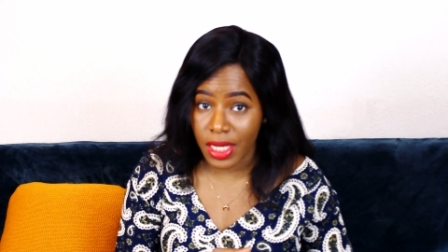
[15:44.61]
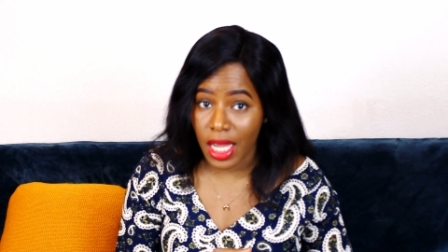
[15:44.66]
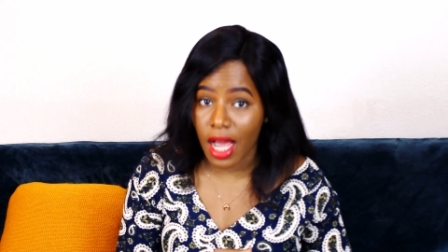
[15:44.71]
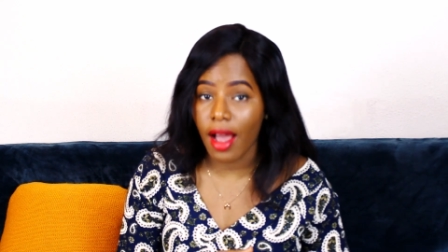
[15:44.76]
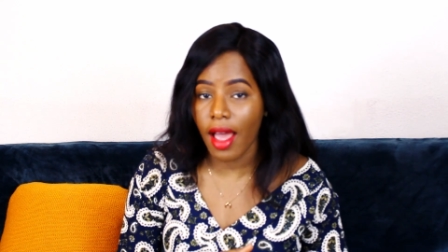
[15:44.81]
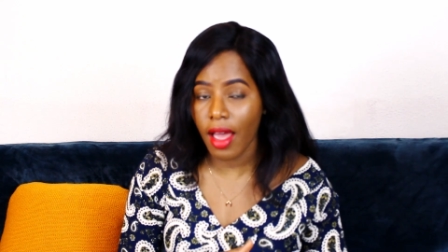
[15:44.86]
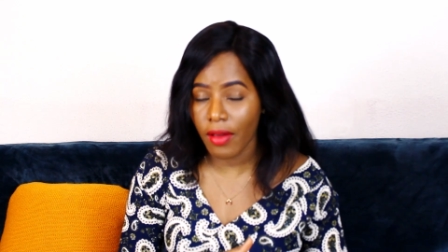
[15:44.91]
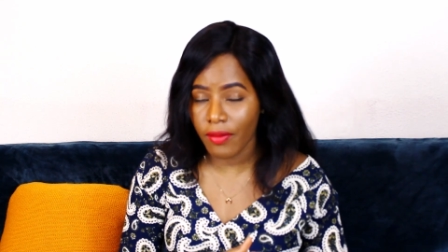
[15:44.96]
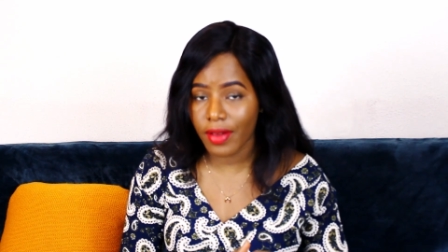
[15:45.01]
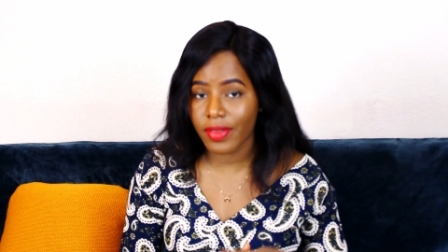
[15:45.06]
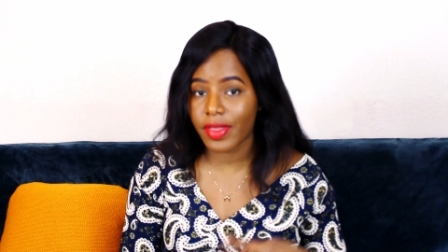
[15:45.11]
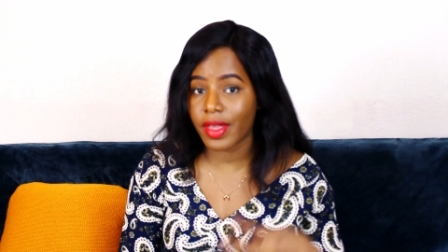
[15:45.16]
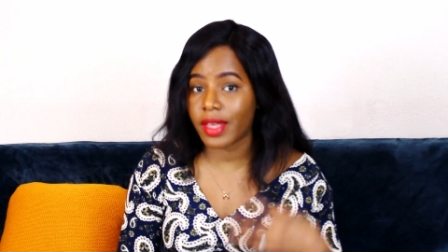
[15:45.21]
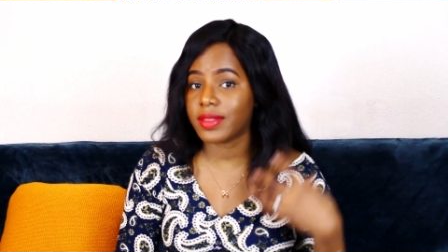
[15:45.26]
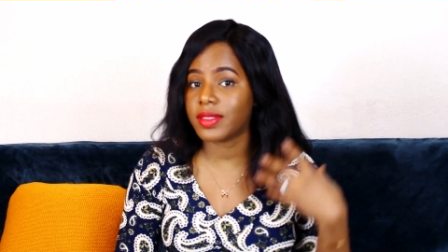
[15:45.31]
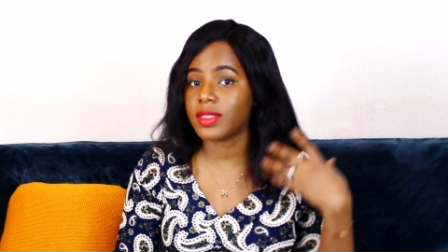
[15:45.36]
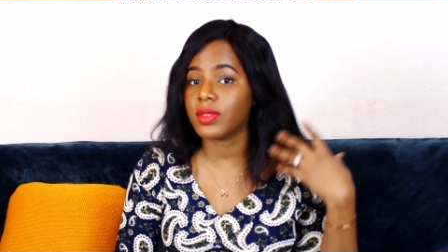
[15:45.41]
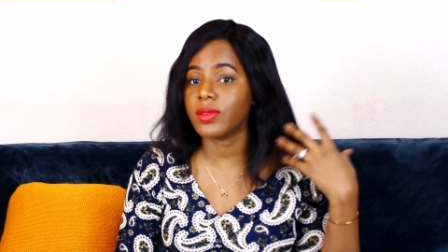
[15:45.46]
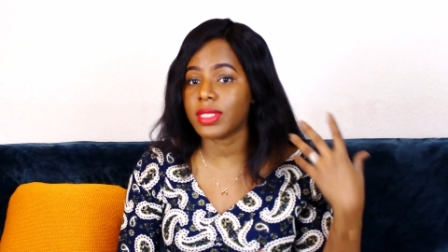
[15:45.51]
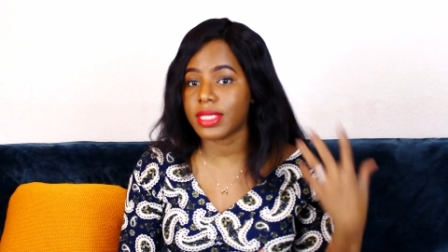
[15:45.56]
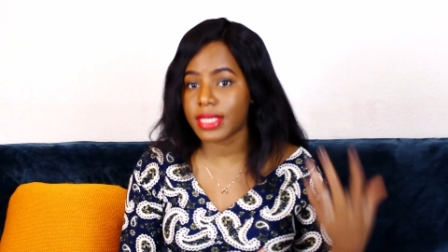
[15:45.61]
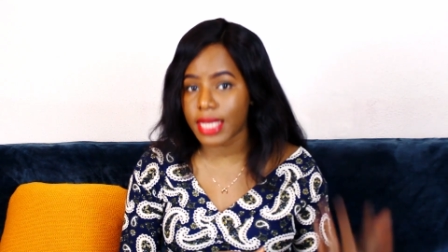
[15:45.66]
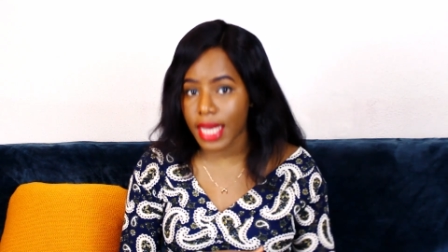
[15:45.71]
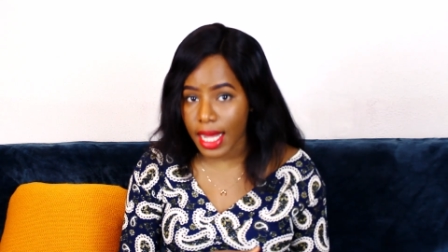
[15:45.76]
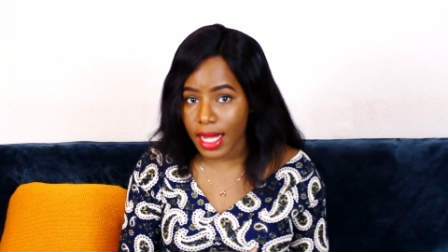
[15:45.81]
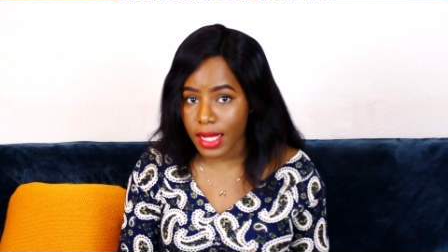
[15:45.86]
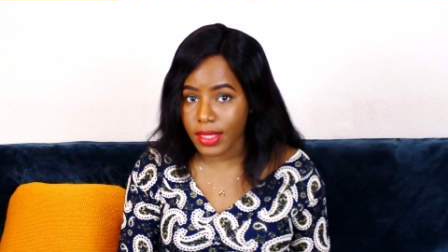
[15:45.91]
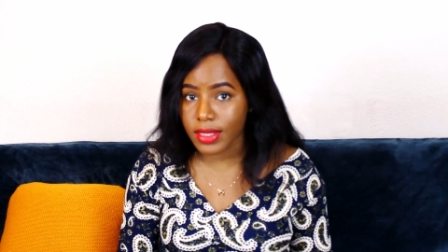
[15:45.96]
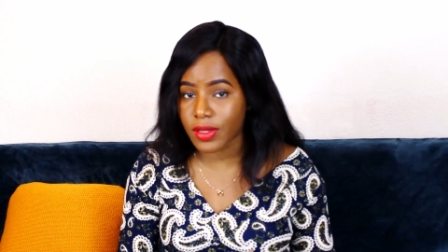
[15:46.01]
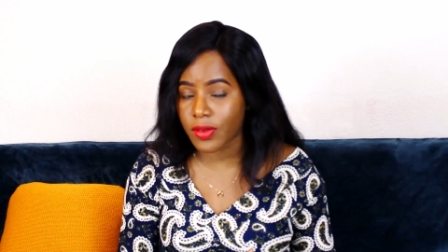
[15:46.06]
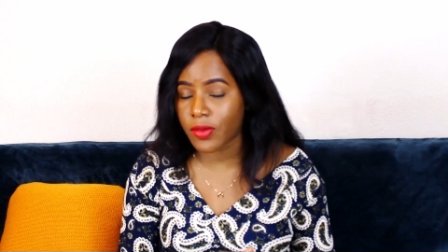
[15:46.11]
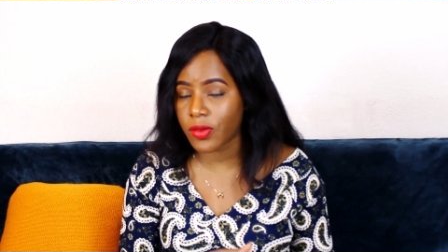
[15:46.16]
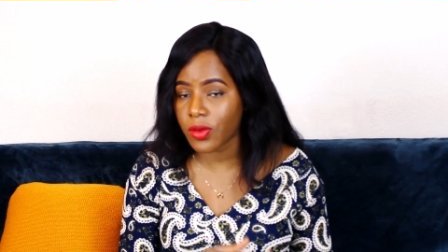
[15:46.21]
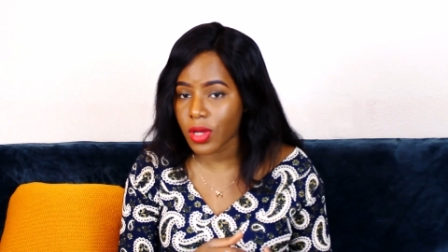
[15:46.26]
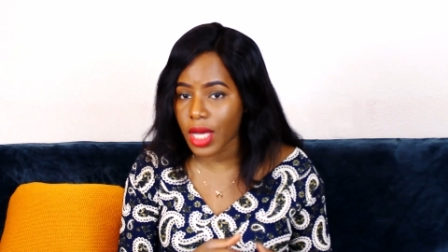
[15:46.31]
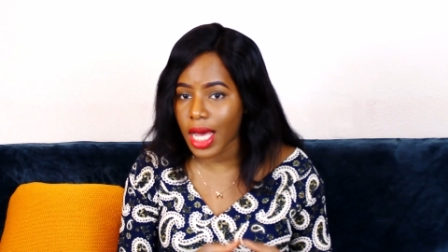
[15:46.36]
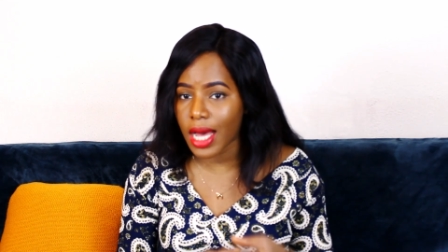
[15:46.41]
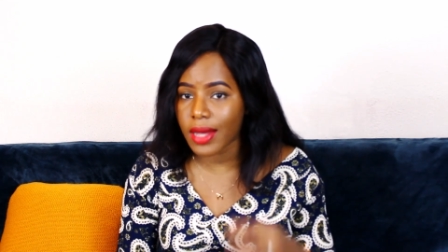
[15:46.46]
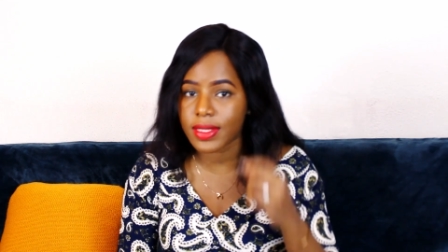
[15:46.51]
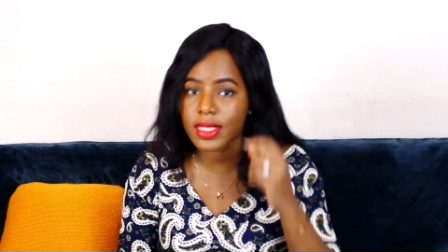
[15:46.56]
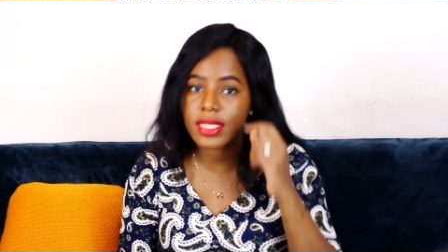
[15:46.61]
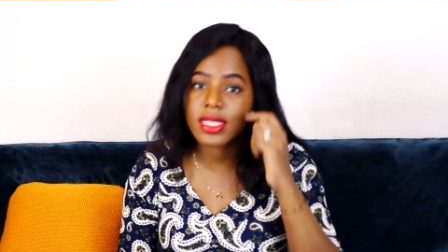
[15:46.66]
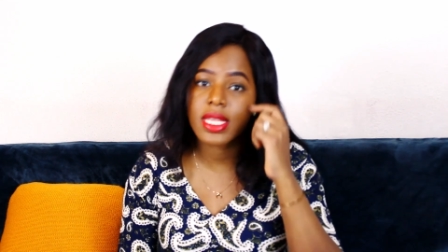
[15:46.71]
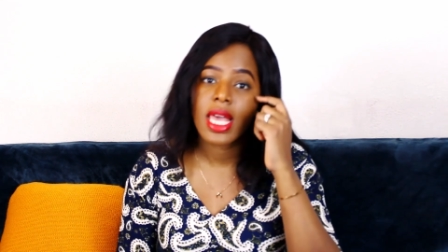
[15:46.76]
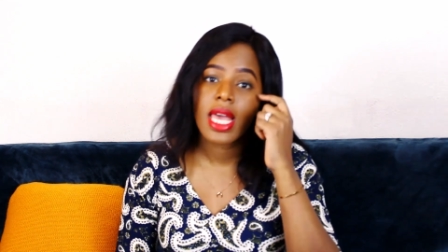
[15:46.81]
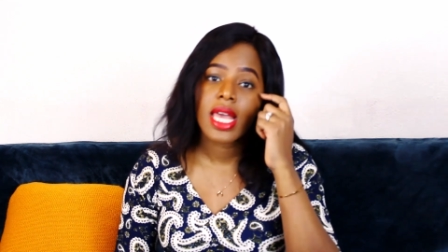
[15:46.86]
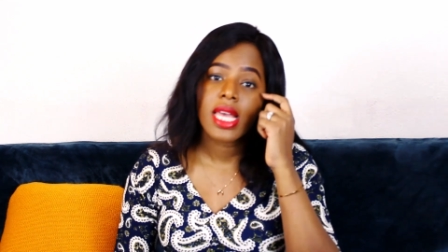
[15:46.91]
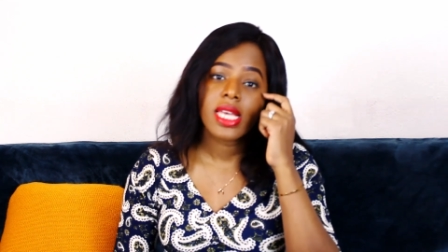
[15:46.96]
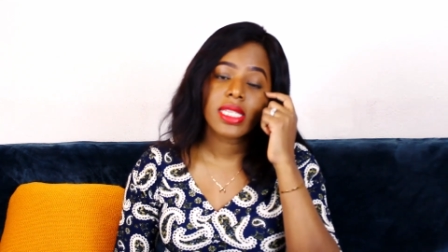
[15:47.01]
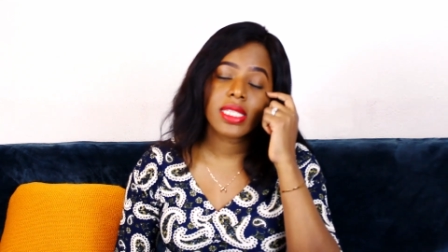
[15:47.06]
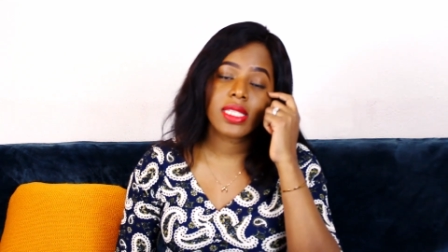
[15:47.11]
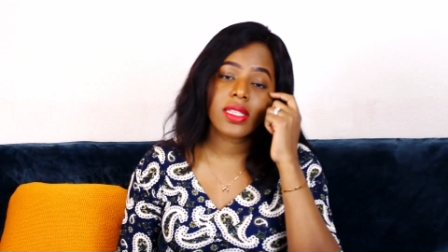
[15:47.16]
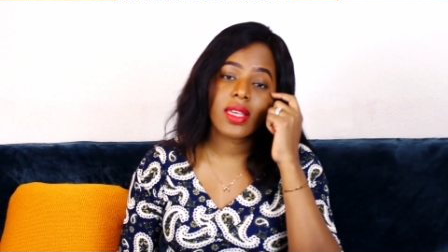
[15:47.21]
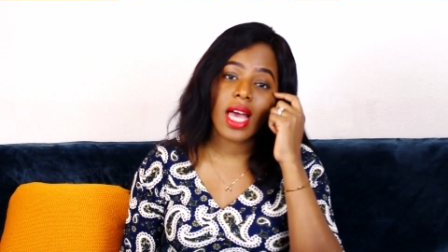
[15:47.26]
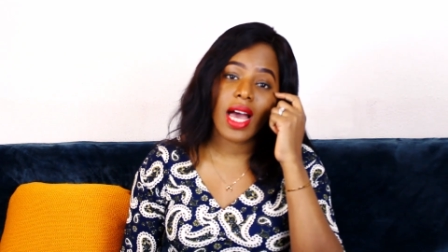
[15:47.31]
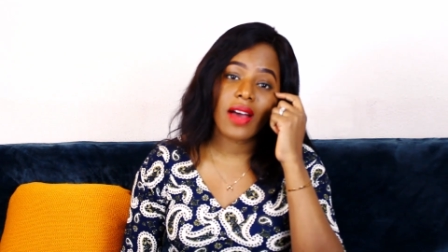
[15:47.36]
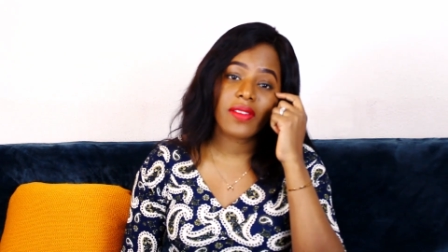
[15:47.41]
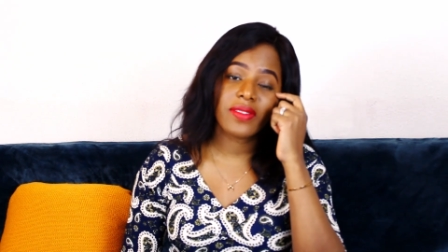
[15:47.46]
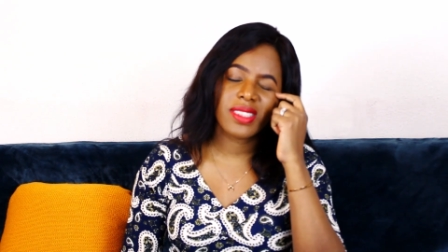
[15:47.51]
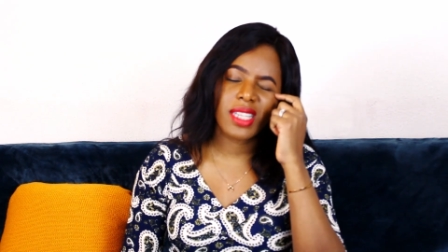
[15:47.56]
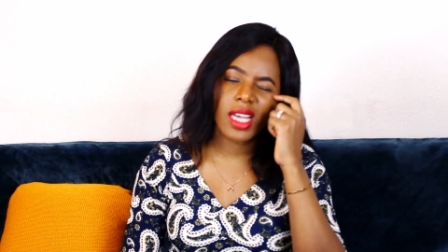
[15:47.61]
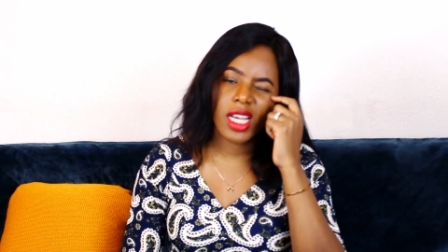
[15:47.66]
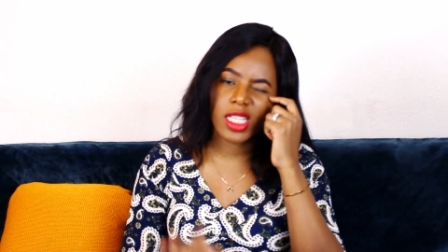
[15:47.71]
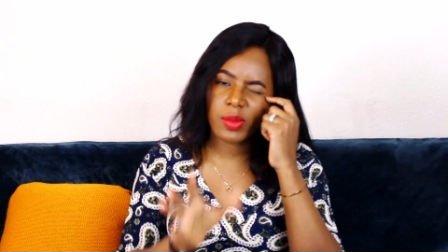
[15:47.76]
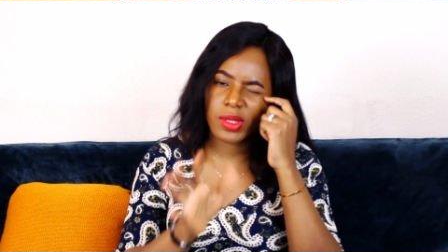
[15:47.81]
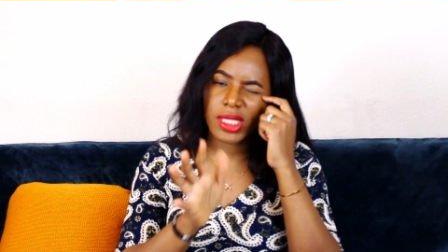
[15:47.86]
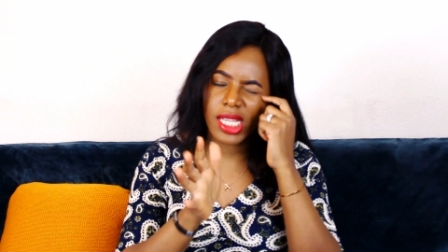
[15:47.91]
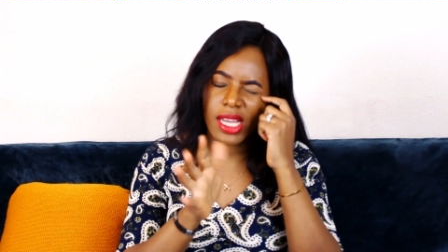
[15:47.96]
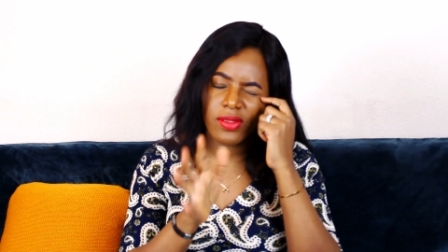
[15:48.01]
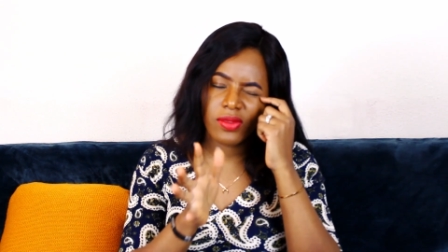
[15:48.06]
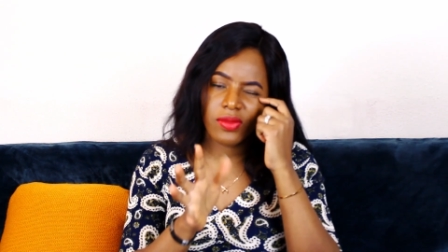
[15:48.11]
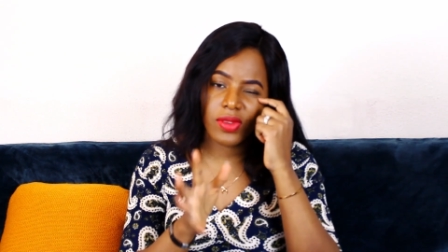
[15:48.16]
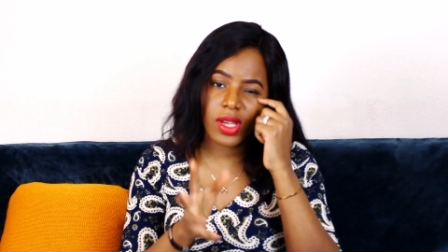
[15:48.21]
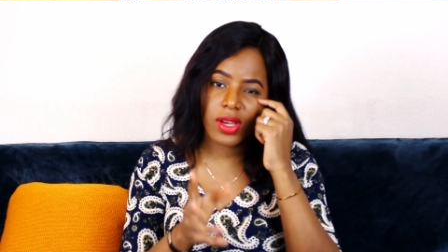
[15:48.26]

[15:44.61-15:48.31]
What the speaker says: However, there are still tiles. A few houses still have tiles, but there are